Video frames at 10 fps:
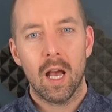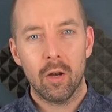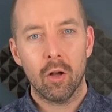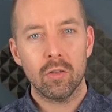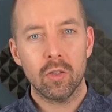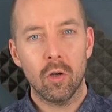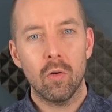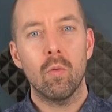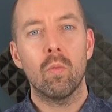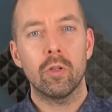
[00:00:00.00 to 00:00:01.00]
And
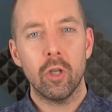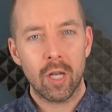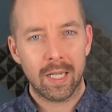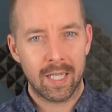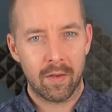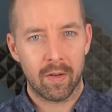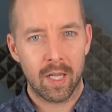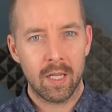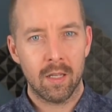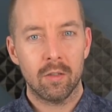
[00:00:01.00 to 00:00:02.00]
also, we'll do an
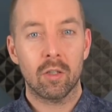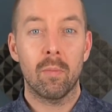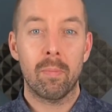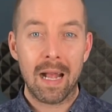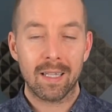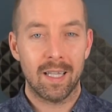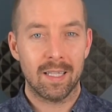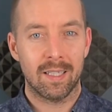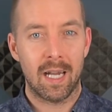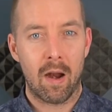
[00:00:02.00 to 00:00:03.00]
activity to come back to this
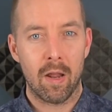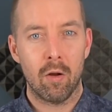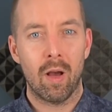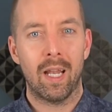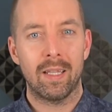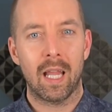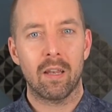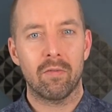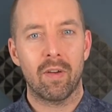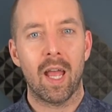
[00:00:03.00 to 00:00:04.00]
scenario and
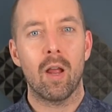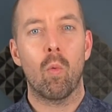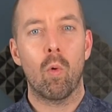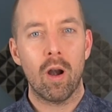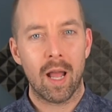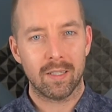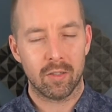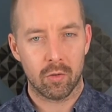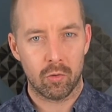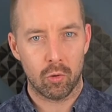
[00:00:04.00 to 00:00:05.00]
identify where extra
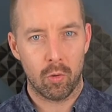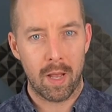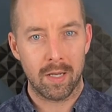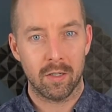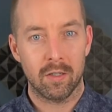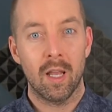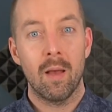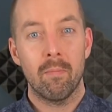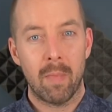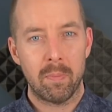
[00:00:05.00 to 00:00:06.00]
control measures
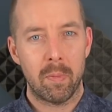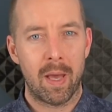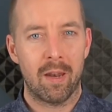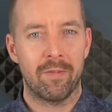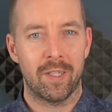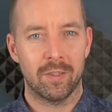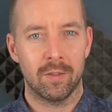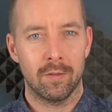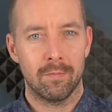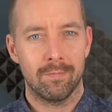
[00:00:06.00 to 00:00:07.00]
might be beneficial.